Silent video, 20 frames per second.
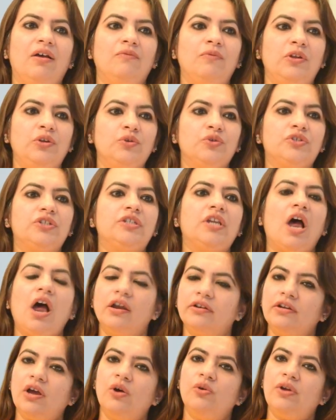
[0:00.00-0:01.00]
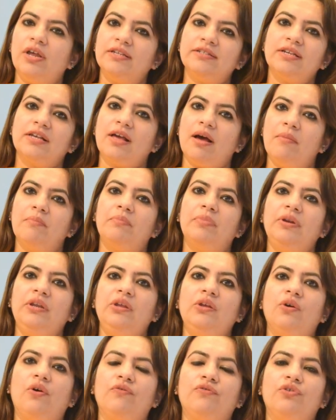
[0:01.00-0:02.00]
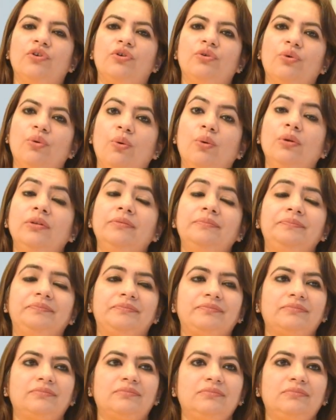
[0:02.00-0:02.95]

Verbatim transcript: when you start out as a company of your own,